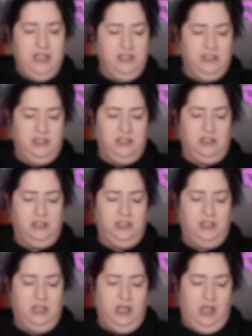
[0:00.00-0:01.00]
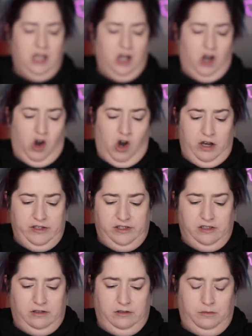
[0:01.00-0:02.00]
instant,
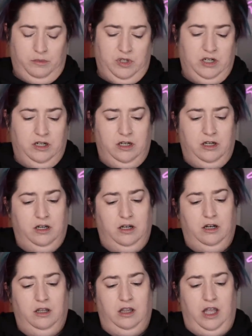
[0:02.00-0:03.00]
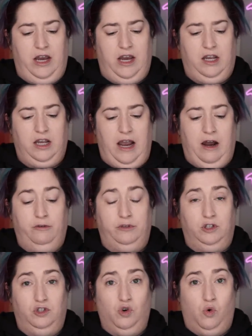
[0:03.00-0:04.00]
awesome, like out
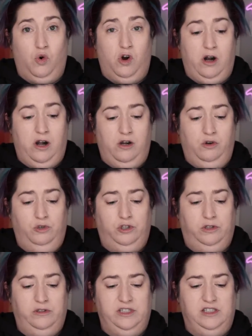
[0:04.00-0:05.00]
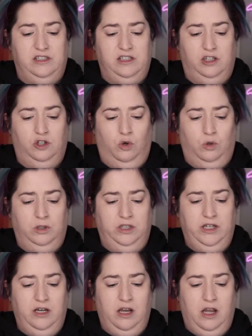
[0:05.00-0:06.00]
the door neutral. This is the
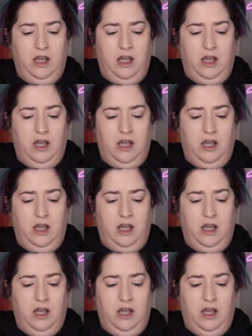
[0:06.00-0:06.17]
Golden